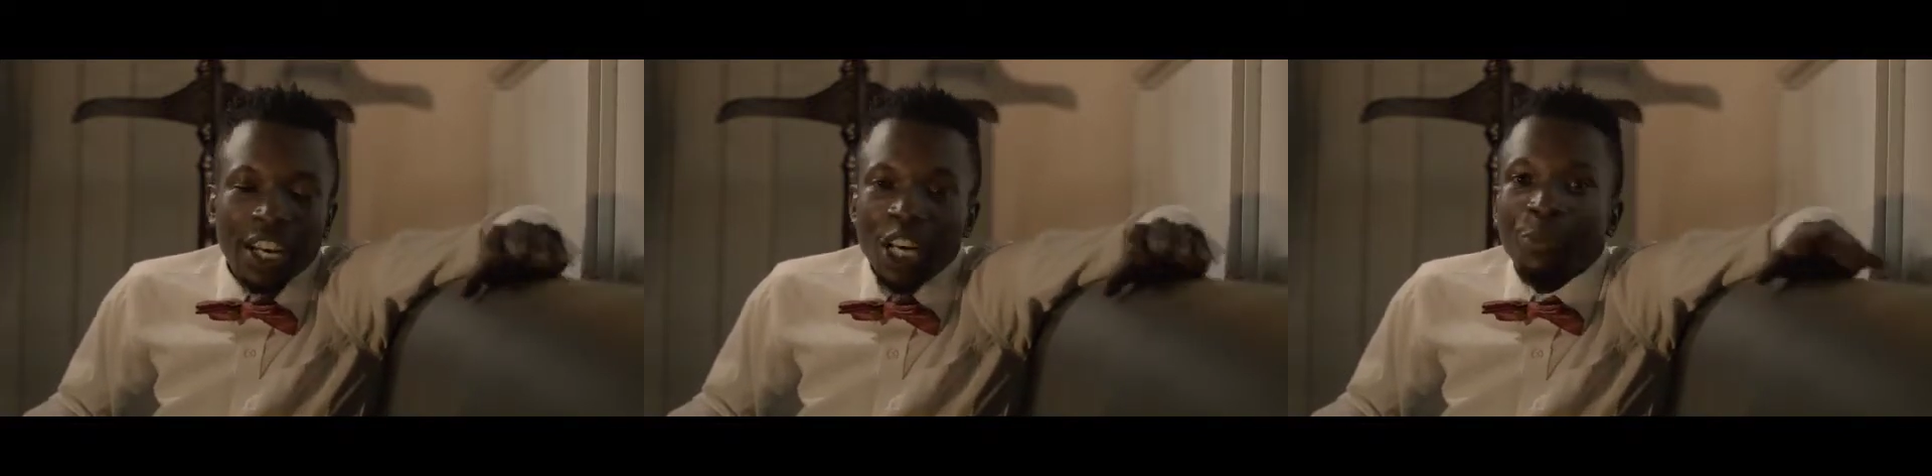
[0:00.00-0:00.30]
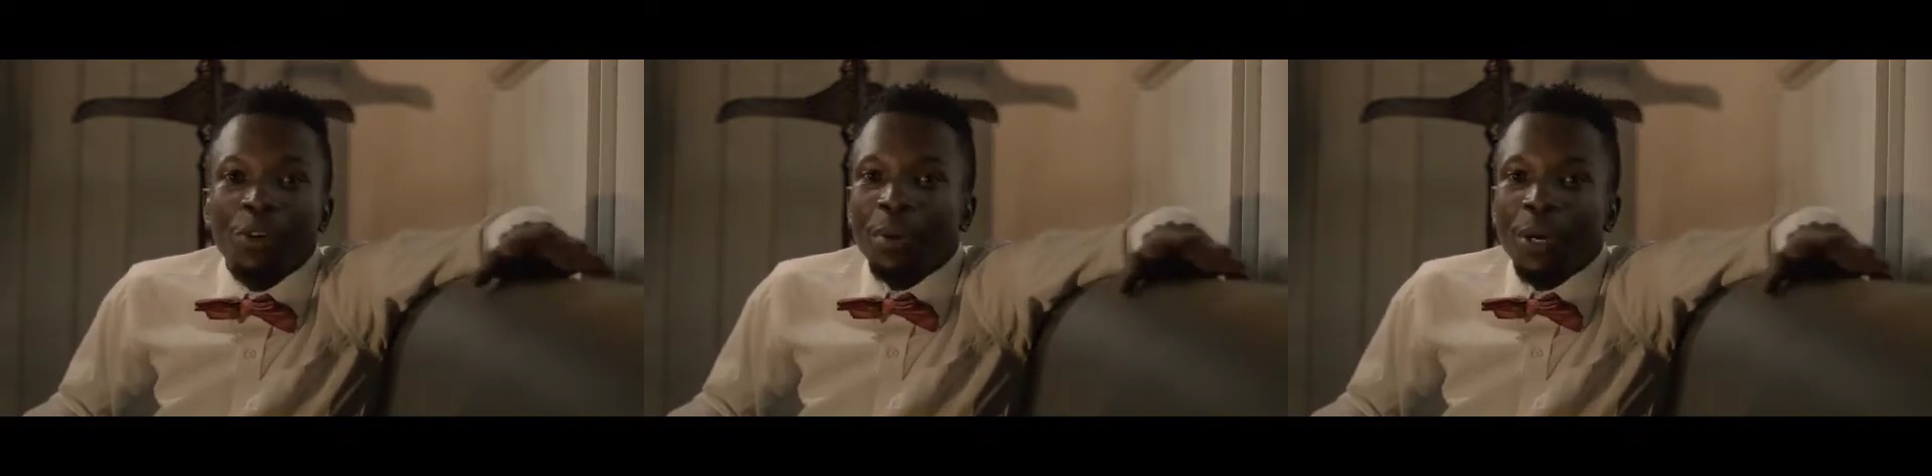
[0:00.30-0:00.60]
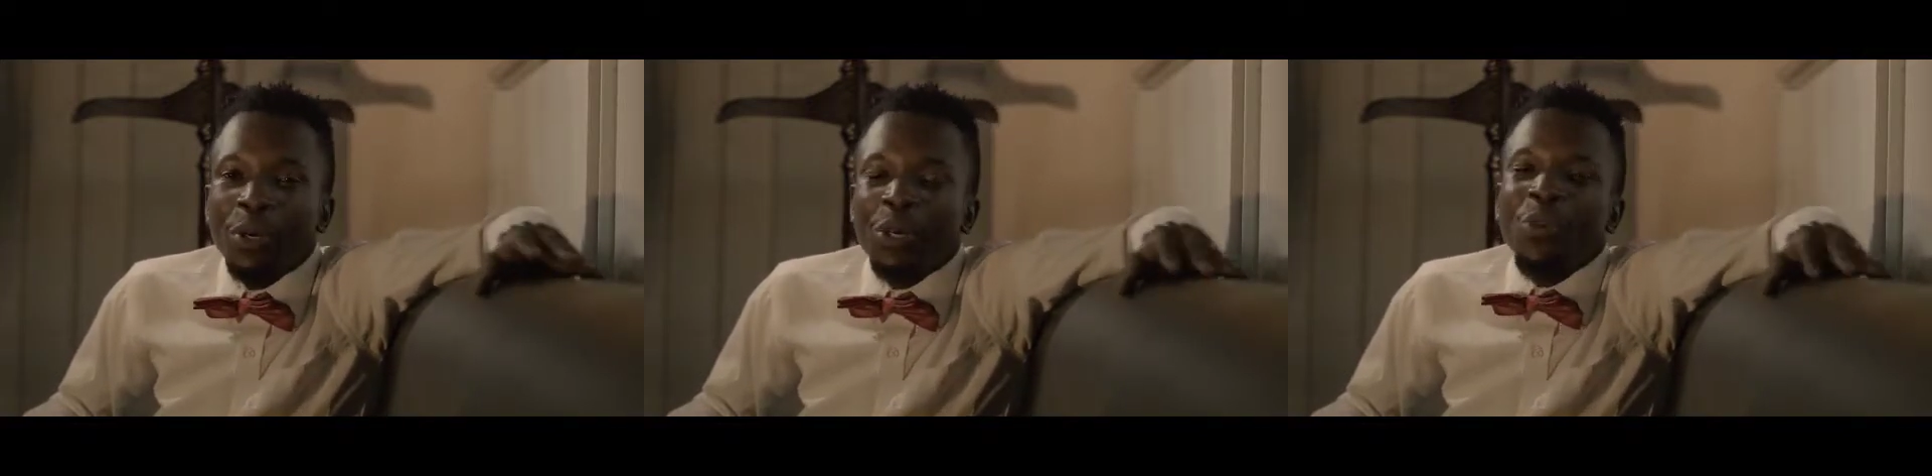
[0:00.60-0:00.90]
In
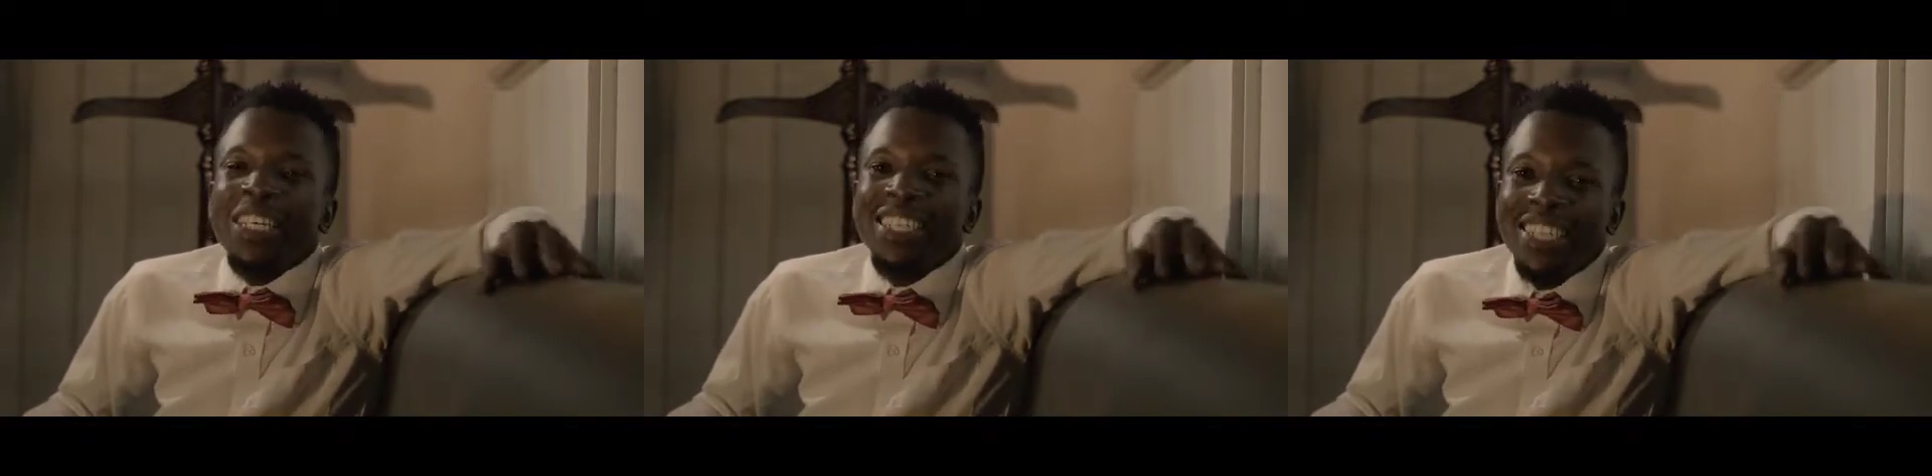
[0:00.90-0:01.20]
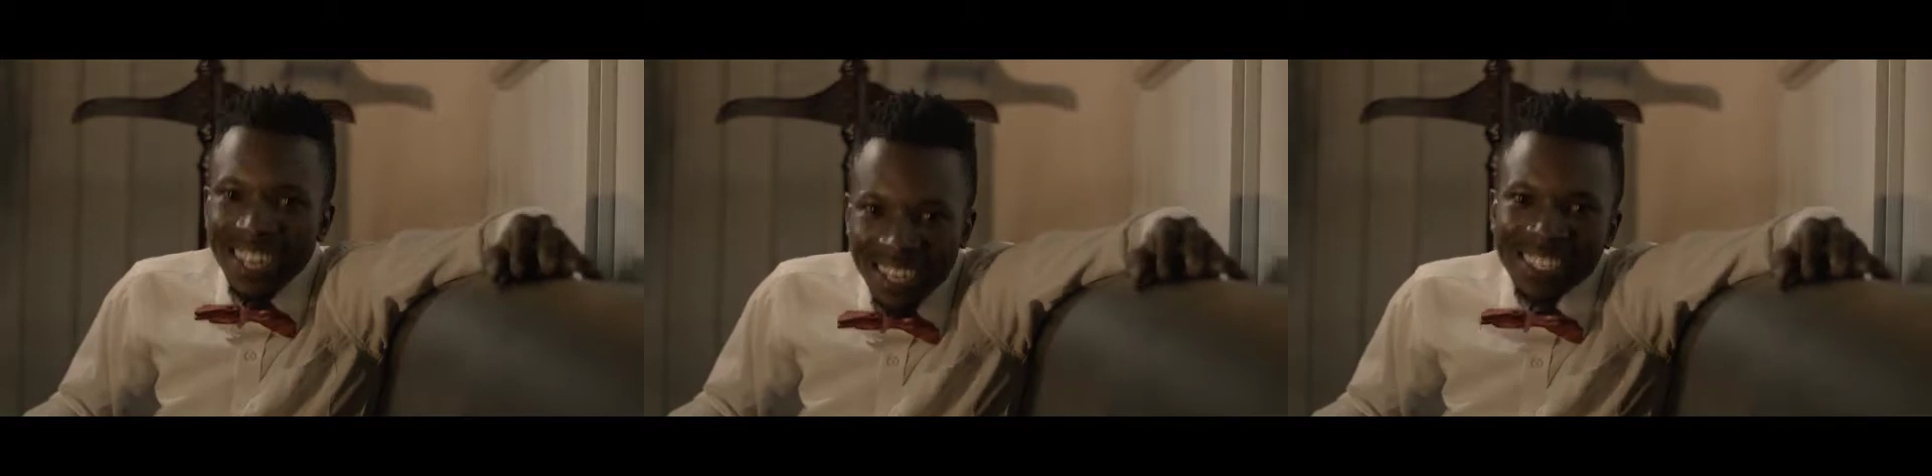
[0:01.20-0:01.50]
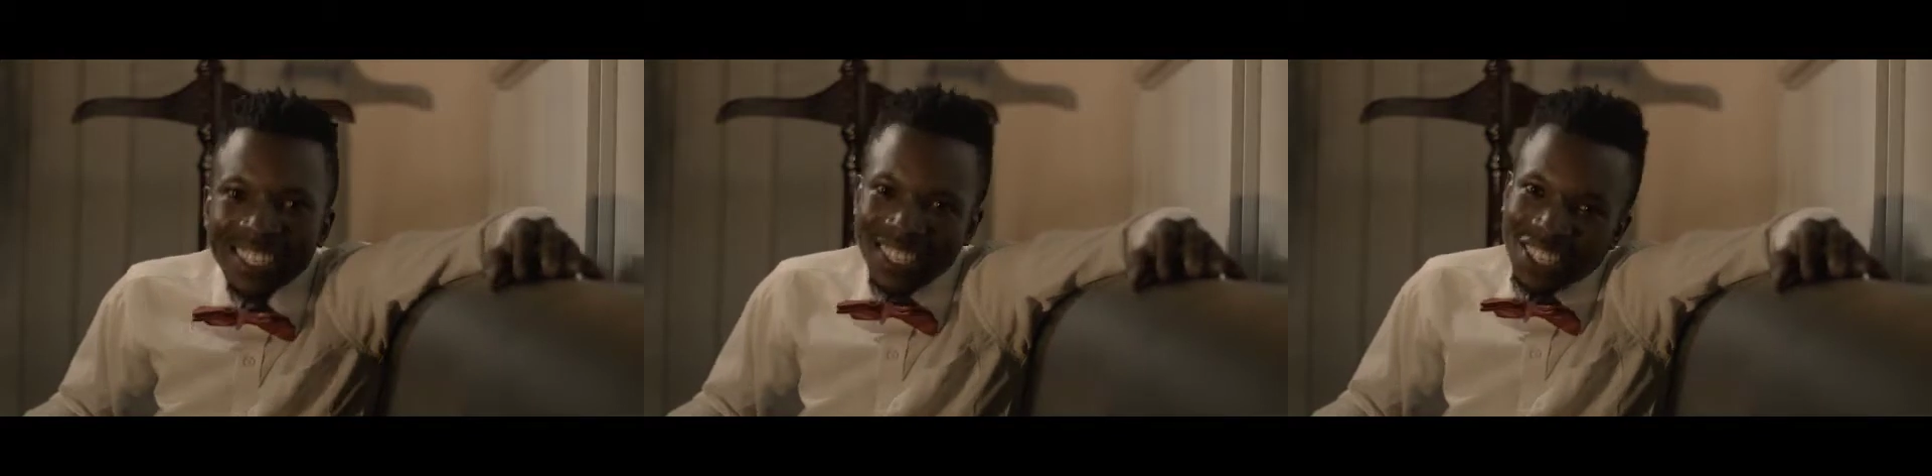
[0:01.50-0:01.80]
primary, we
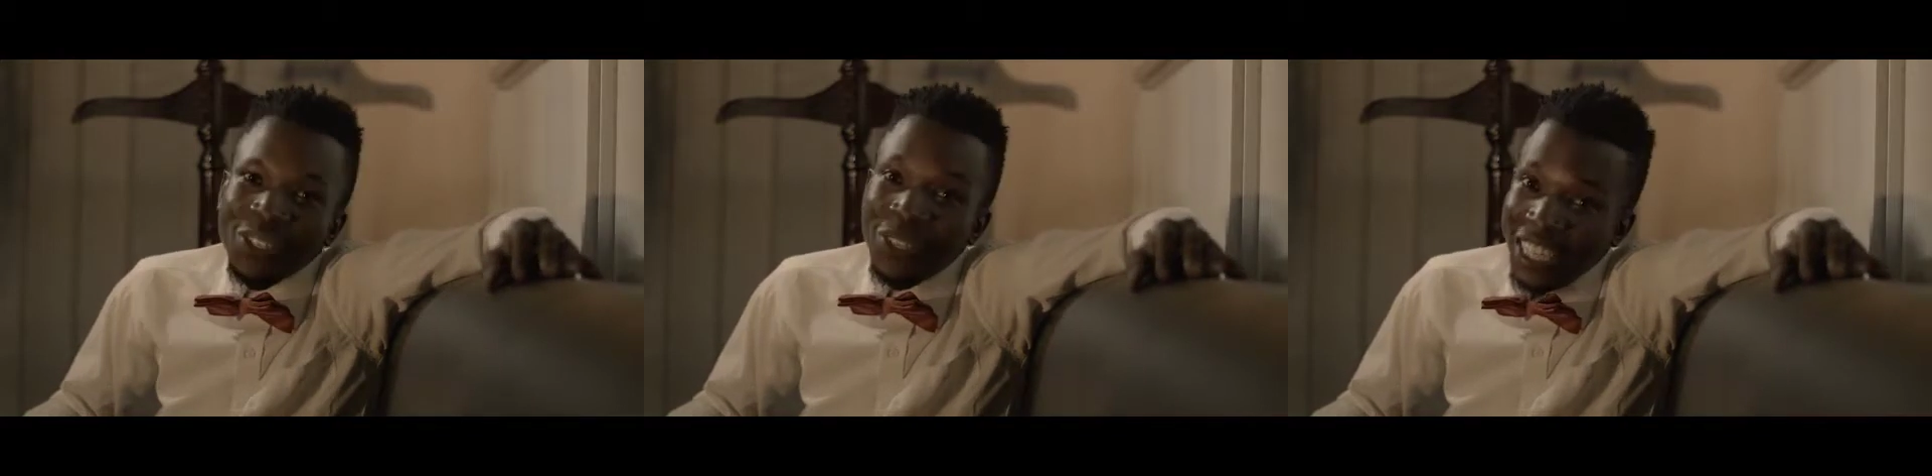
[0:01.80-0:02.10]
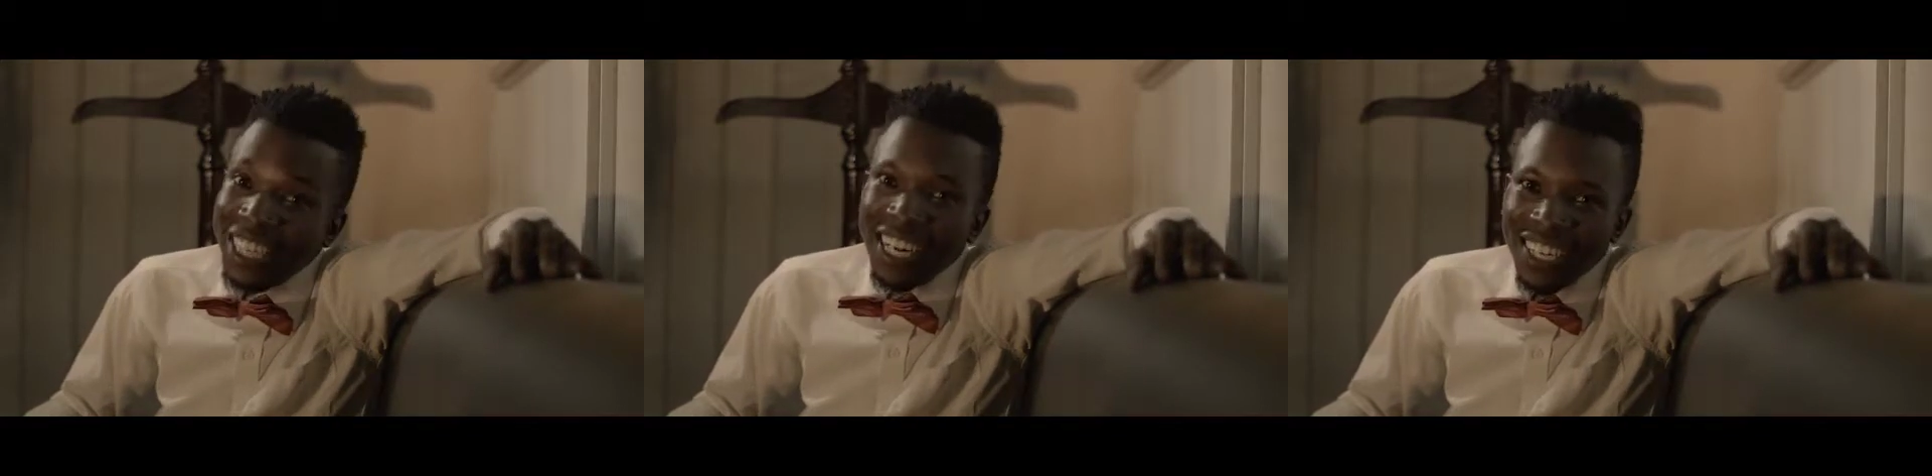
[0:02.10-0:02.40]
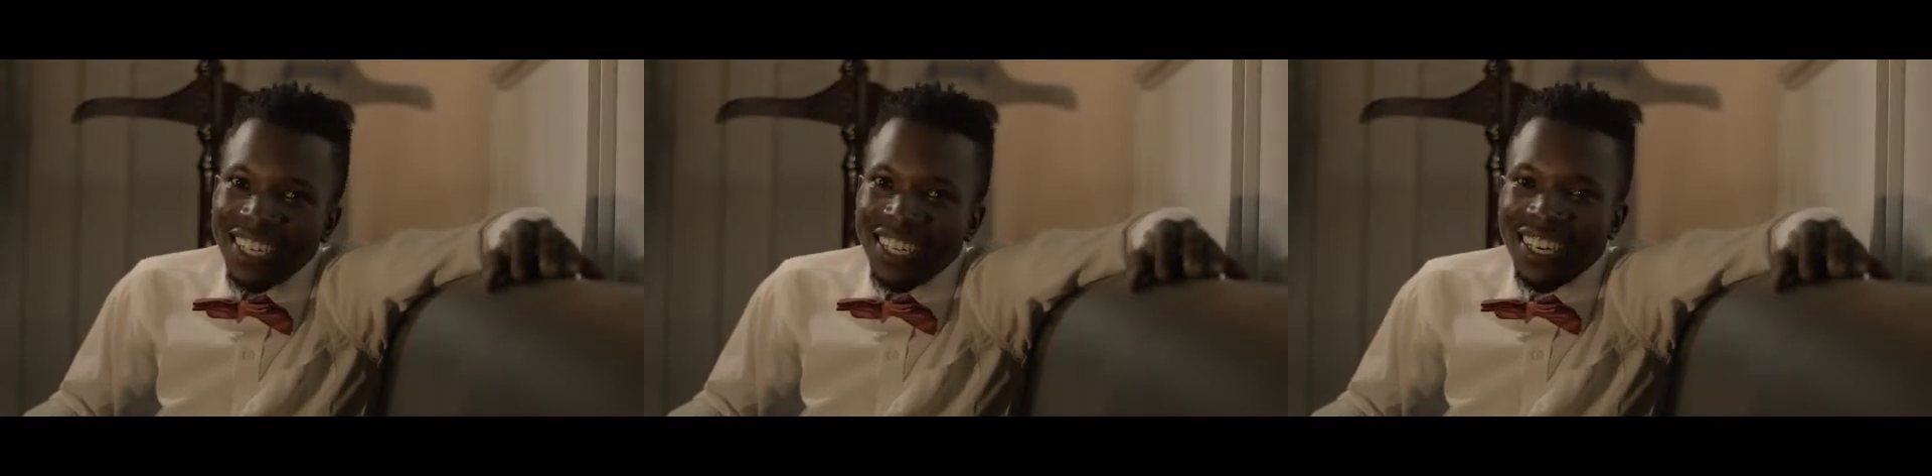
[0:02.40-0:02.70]
danced to
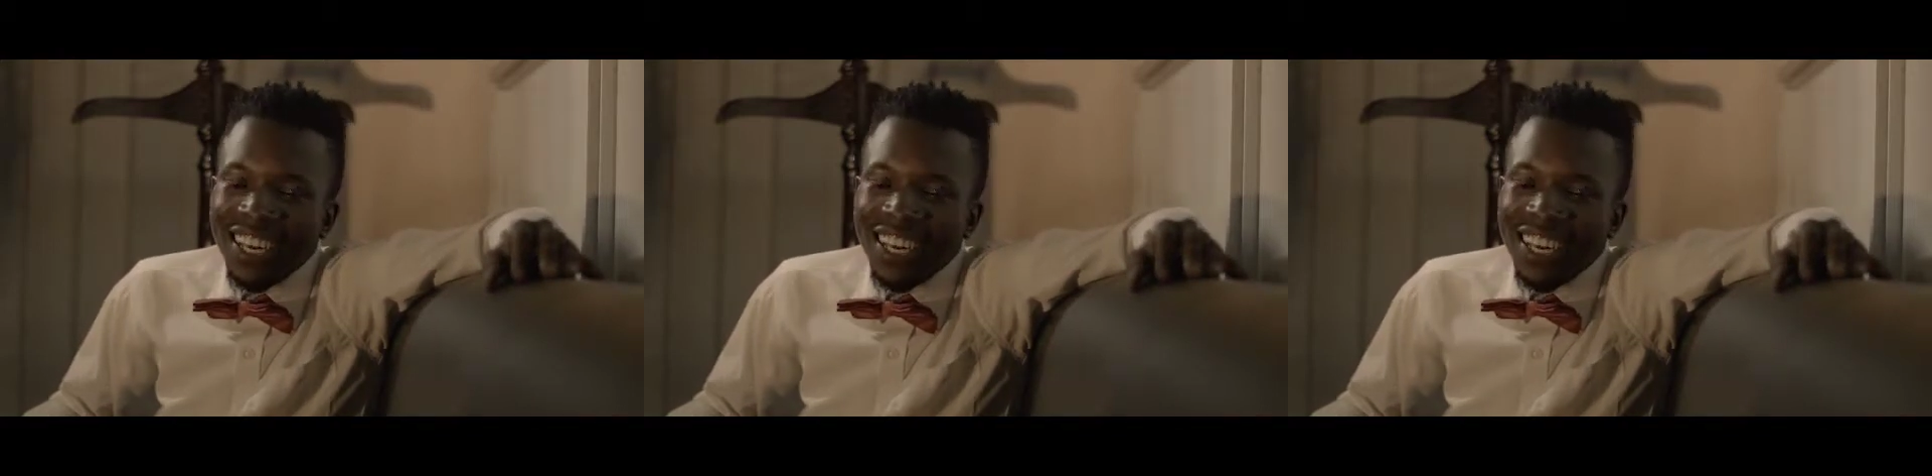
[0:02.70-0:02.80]
Lingala,